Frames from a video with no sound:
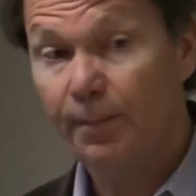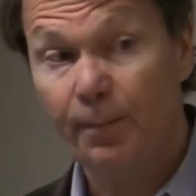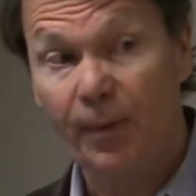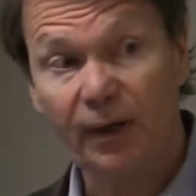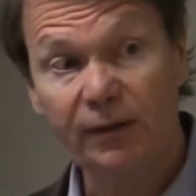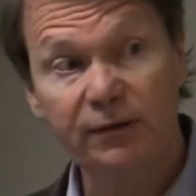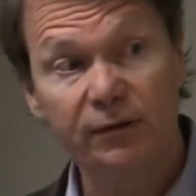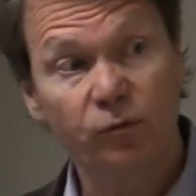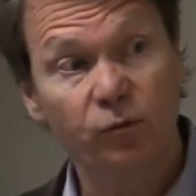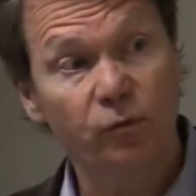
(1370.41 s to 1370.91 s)

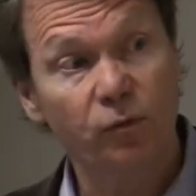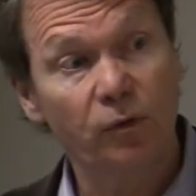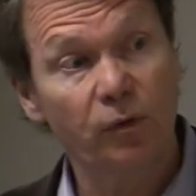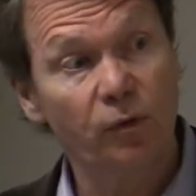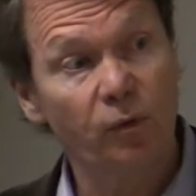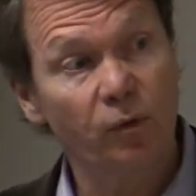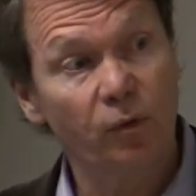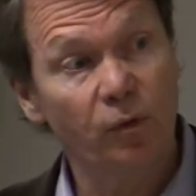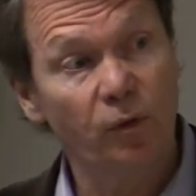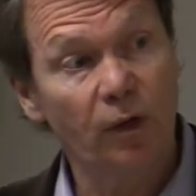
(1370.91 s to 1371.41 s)
But
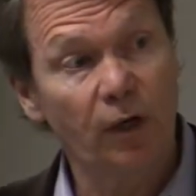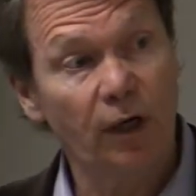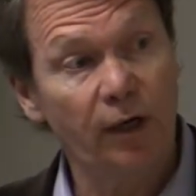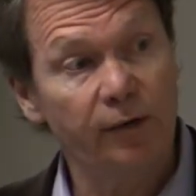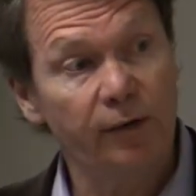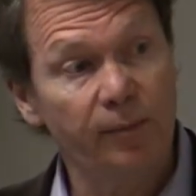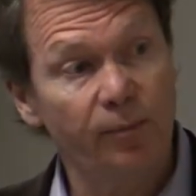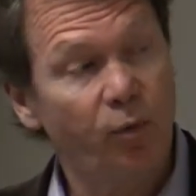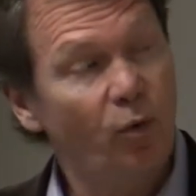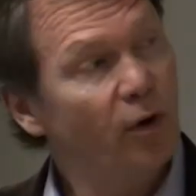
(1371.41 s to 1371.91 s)

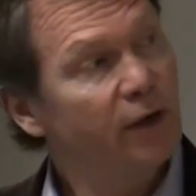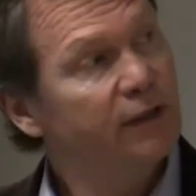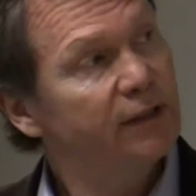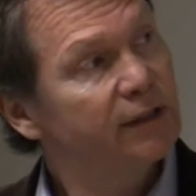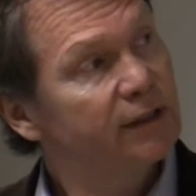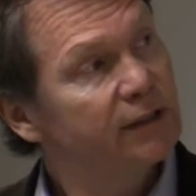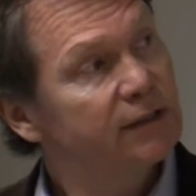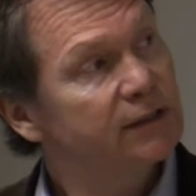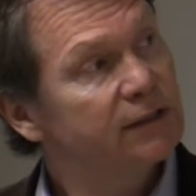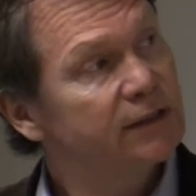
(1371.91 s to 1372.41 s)
the
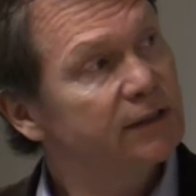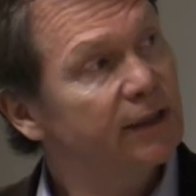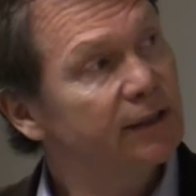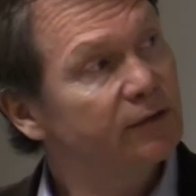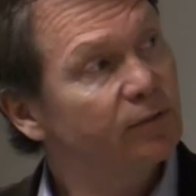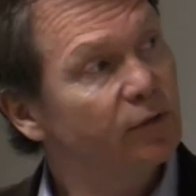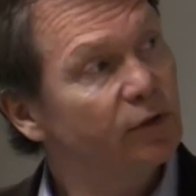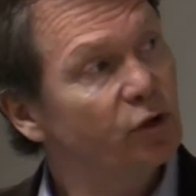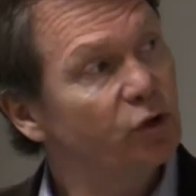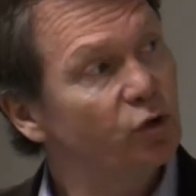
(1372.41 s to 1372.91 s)
point is
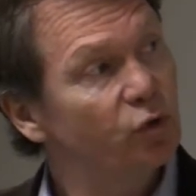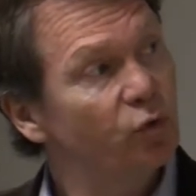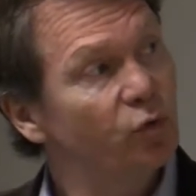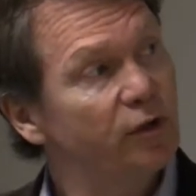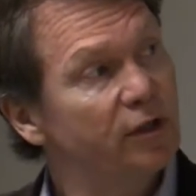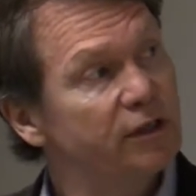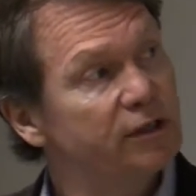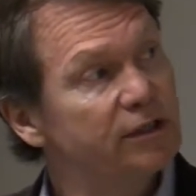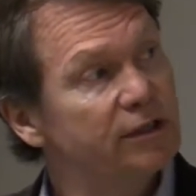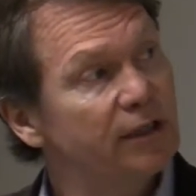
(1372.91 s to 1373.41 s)
that when you do
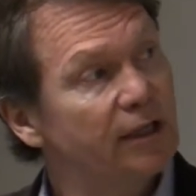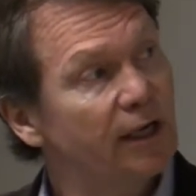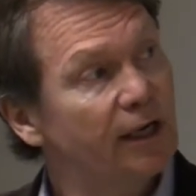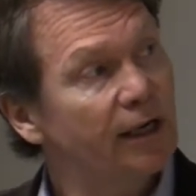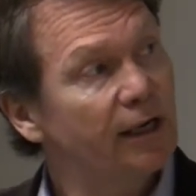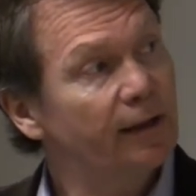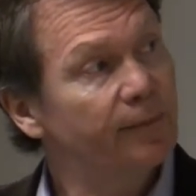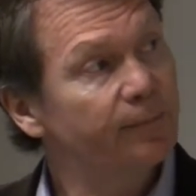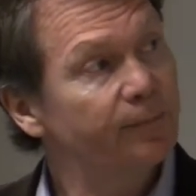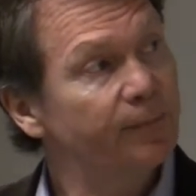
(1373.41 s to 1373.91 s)
these
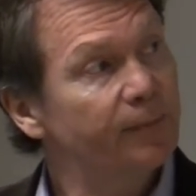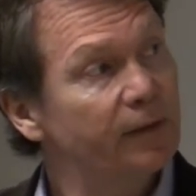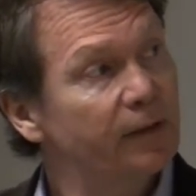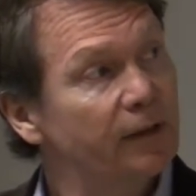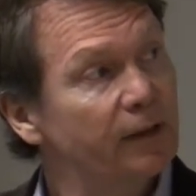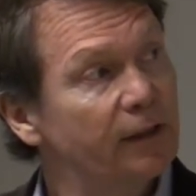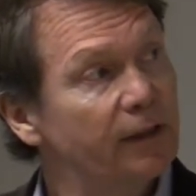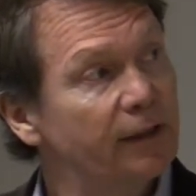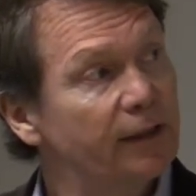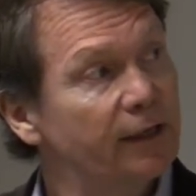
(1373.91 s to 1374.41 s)

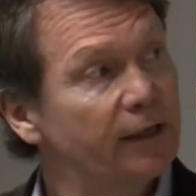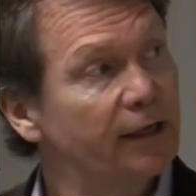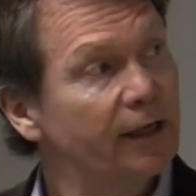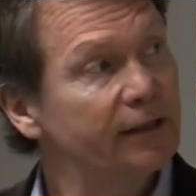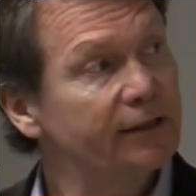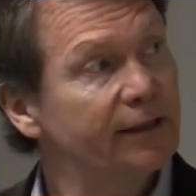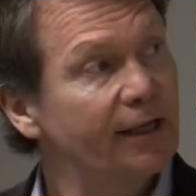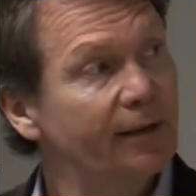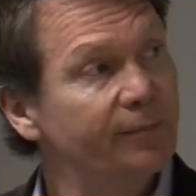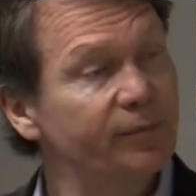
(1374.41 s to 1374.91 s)

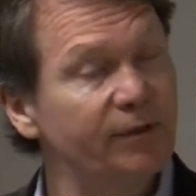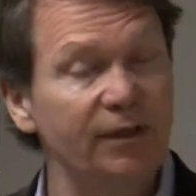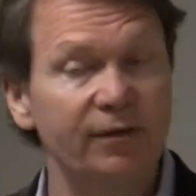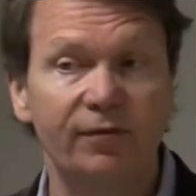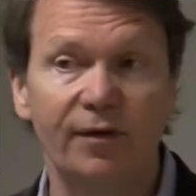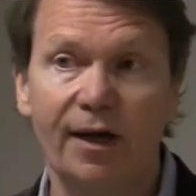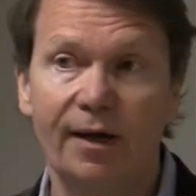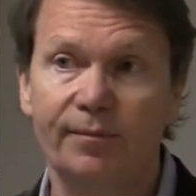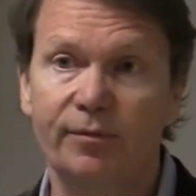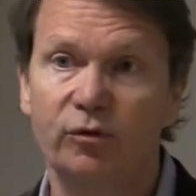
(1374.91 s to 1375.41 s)

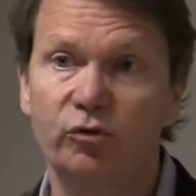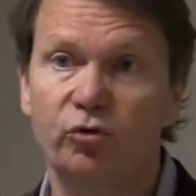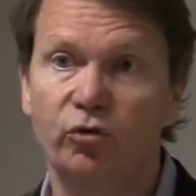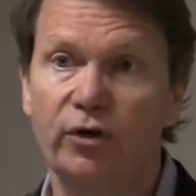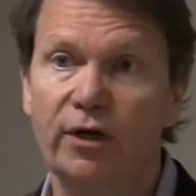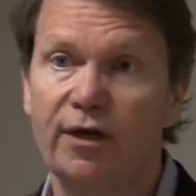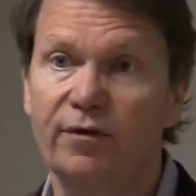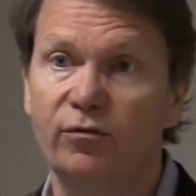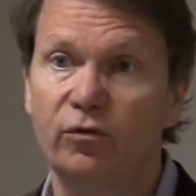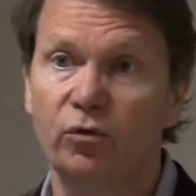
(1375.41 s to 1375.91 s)
adaptive
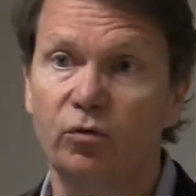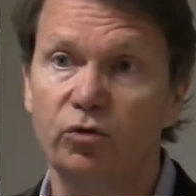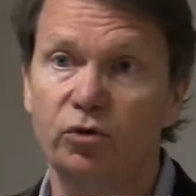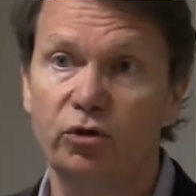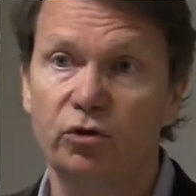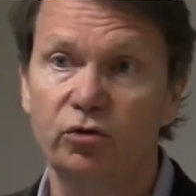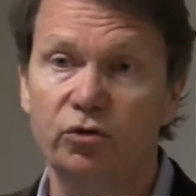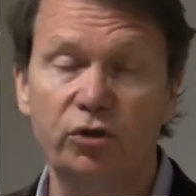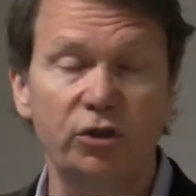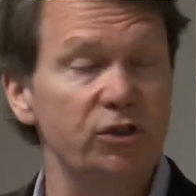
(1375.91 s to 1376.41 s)
laboratory
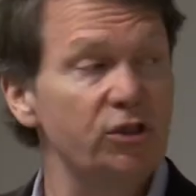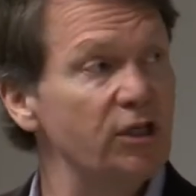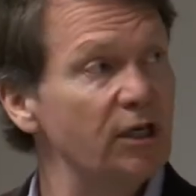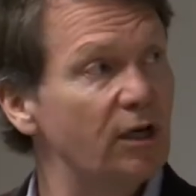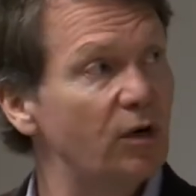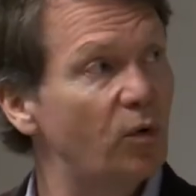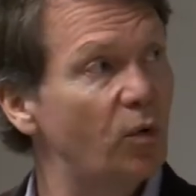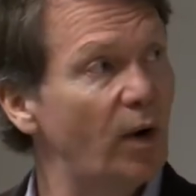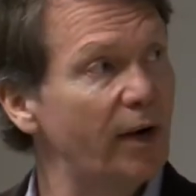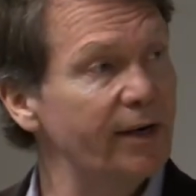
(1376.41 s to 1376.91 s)
evolutions, you
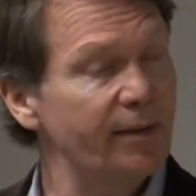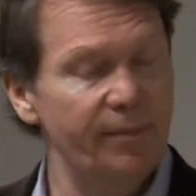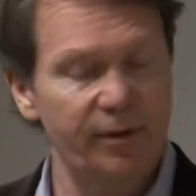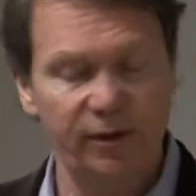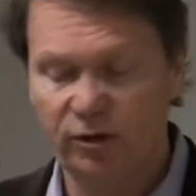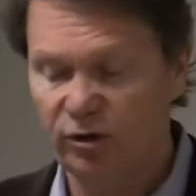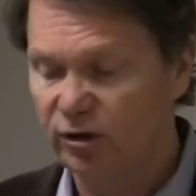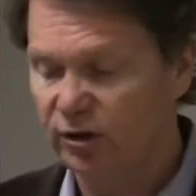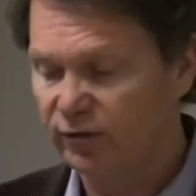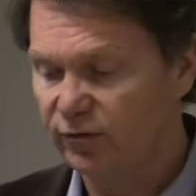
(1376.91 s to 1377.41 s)
see quite a
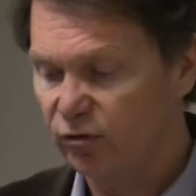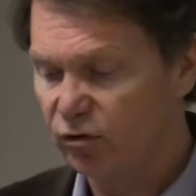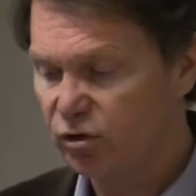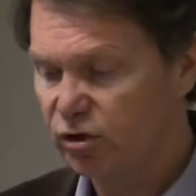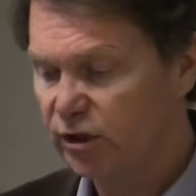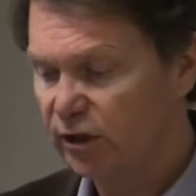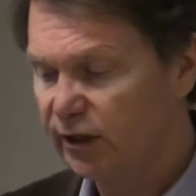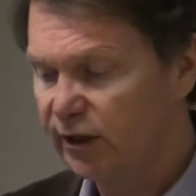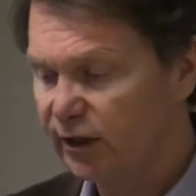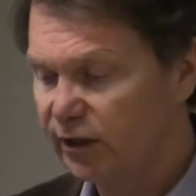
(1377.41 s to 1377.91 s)
bit of
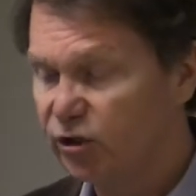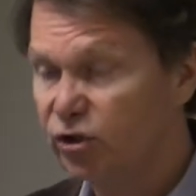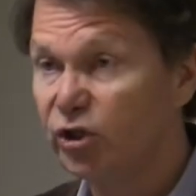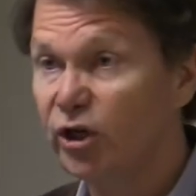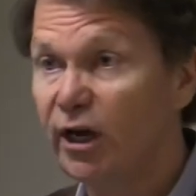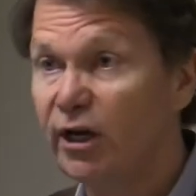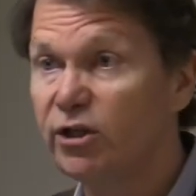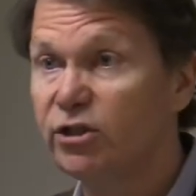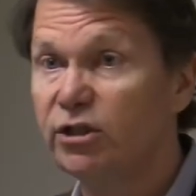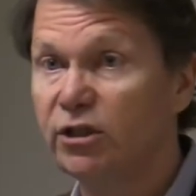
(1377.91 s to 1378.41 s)
diversity and
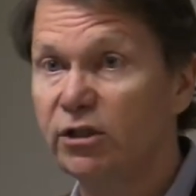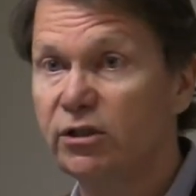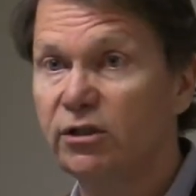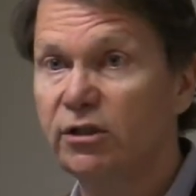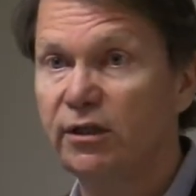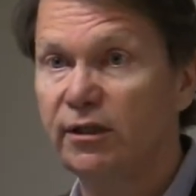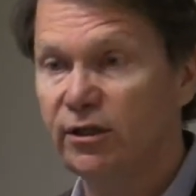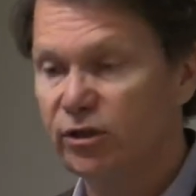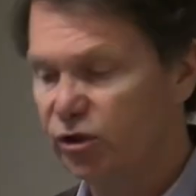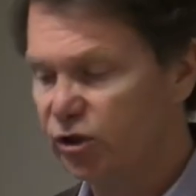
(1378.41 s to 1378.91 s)

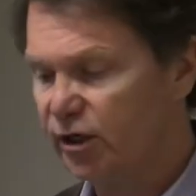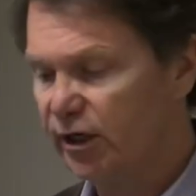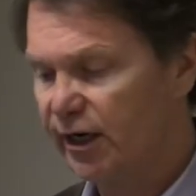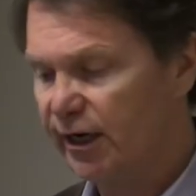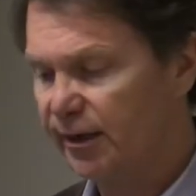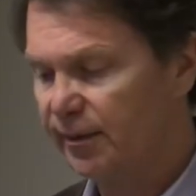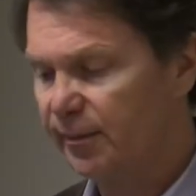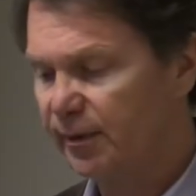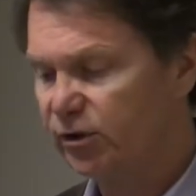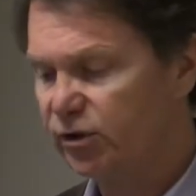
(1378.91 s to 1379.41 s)
changes in the
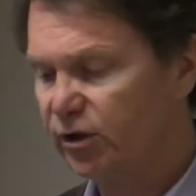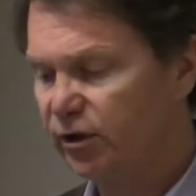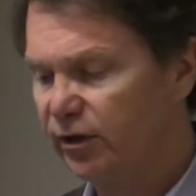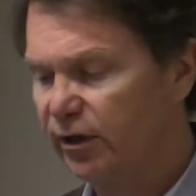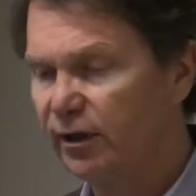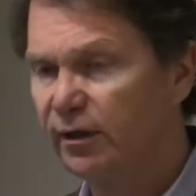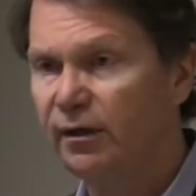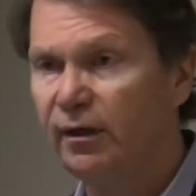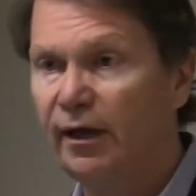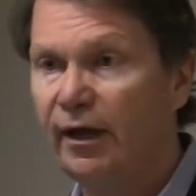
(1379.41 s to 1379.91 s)
genetic
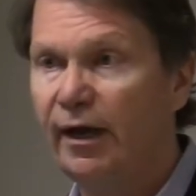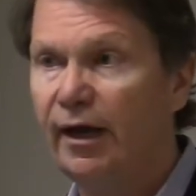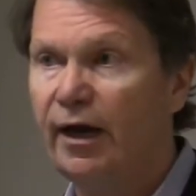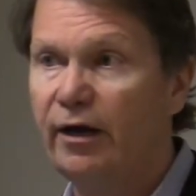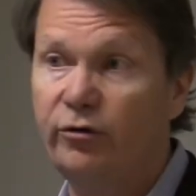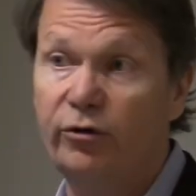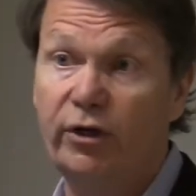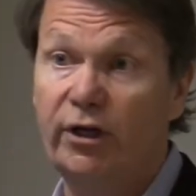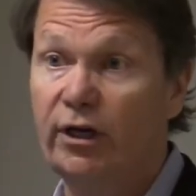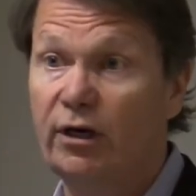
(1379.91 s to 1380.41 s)
material,
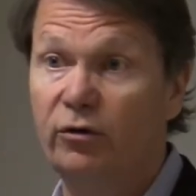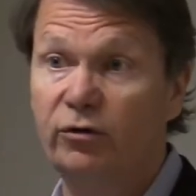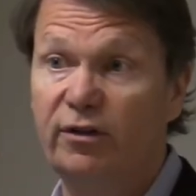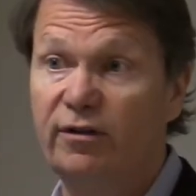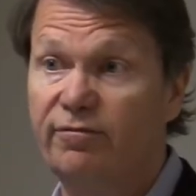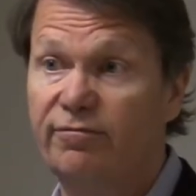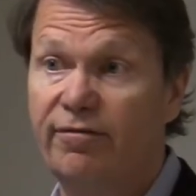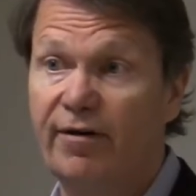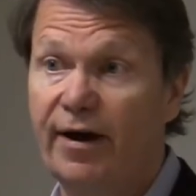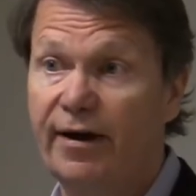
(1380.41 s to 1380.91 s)
and you can now
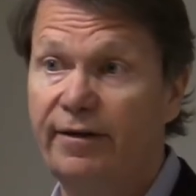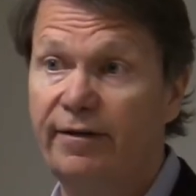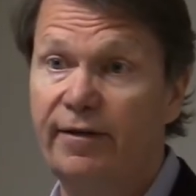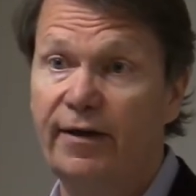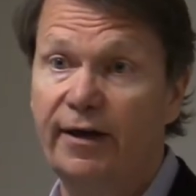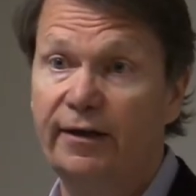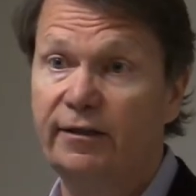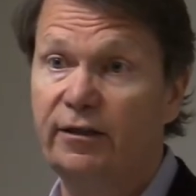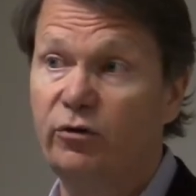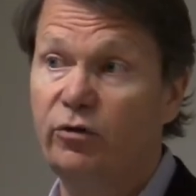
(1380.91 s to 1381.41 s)
define
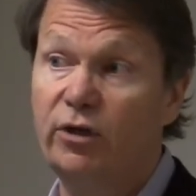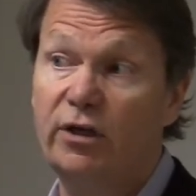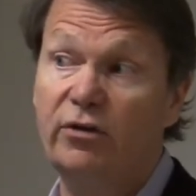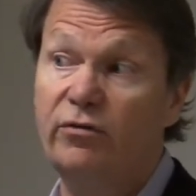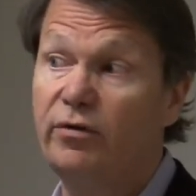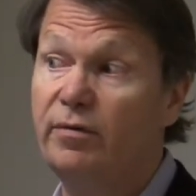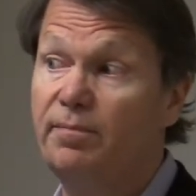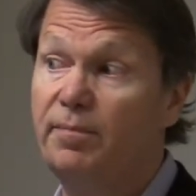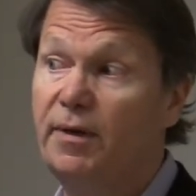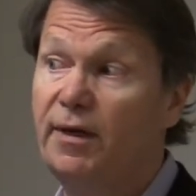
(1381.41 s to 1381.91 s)
that. And you
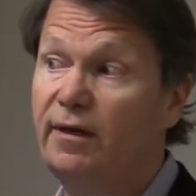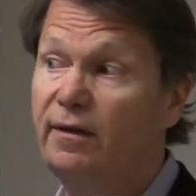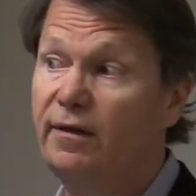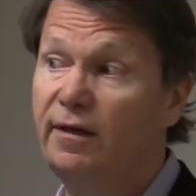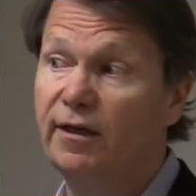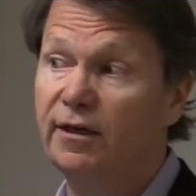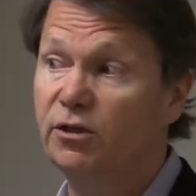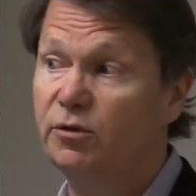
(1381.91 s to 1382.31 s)
can repeat the